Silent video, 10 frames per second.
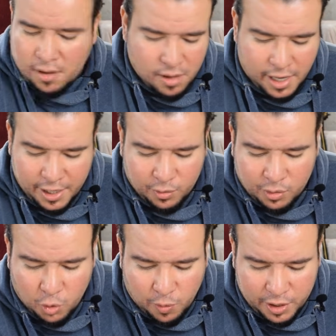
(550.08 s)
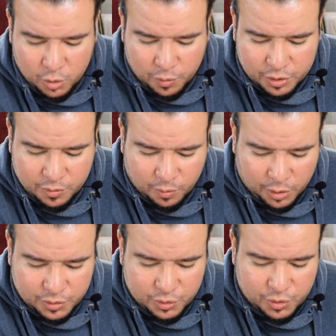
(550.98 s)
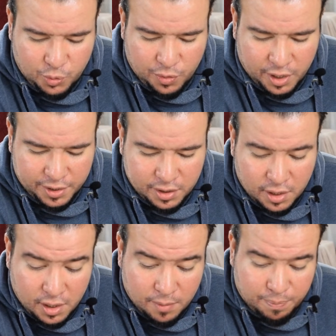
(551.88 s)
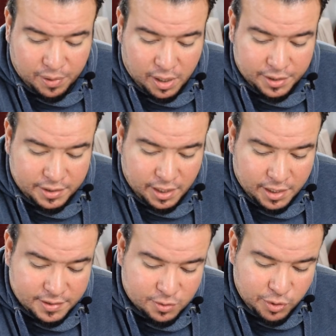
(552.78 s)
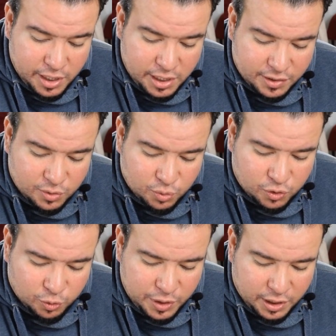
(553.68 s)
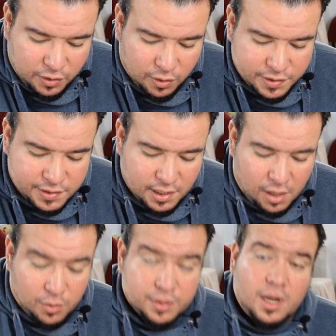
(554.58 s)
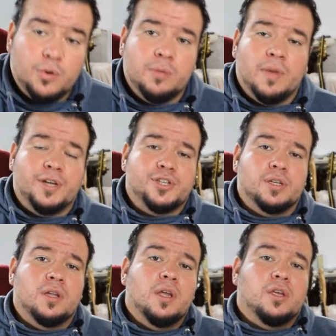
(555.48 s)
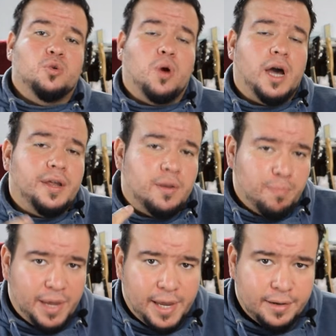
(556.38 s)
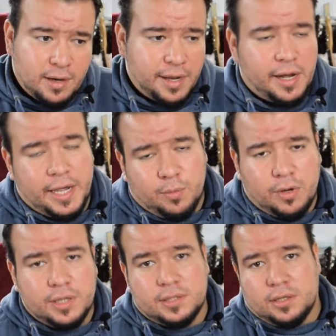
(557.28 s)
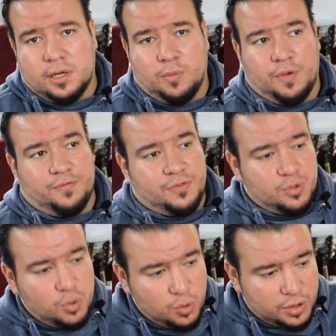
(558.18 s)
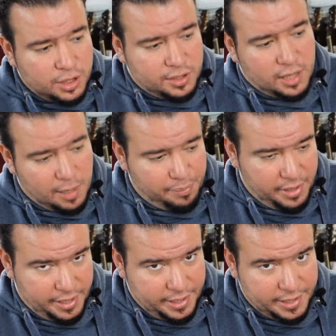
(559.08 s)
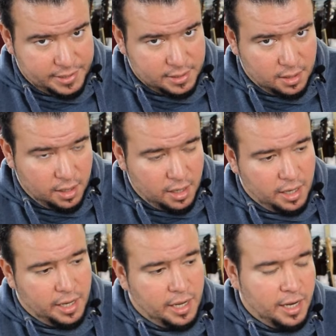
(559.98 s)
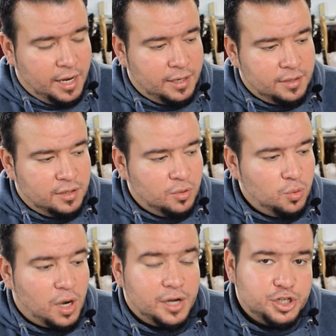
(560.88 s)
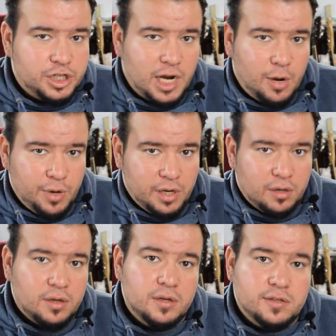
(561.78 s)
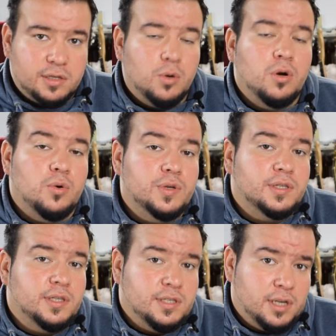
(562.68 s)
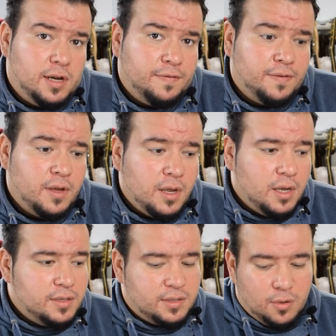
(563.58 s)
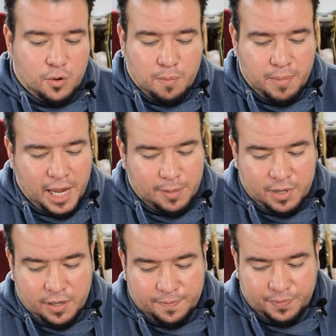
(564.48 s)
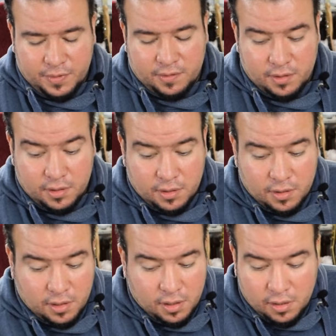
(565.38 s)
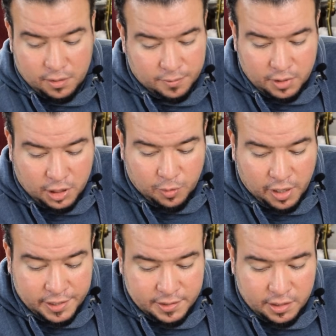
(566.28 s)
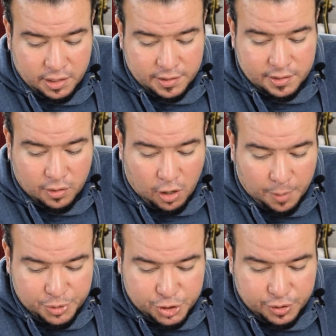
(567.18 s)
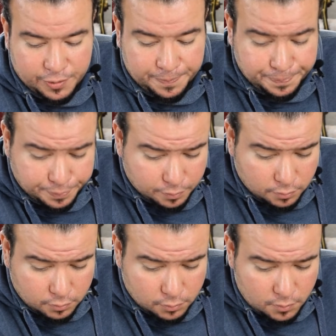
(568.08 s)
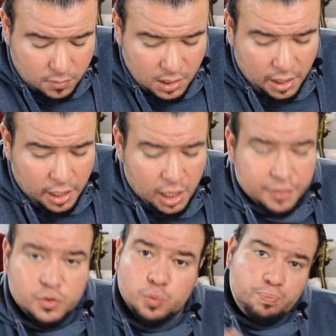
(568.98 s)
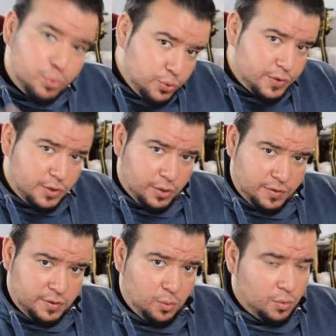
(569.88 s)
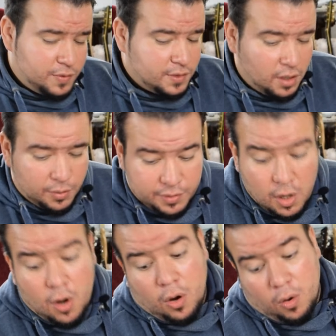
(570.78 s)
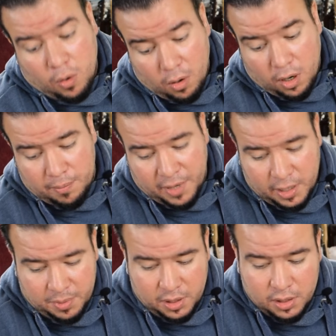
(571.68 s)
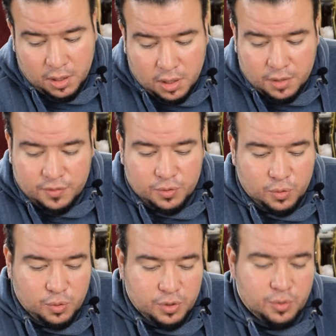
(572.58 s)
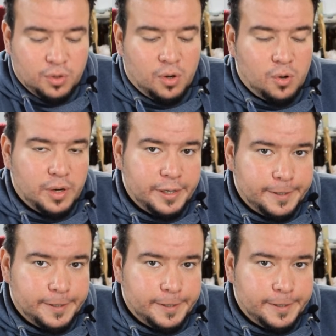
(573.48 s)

I don't know why you would want to do that, but yeah, it's really to tweak your sound. Now imagine you are in a band like I was with 2 guitar players and you are sharing solos and stuff. So maybe the equalizer here is an option to boost your solo sound, or maybe to, you know,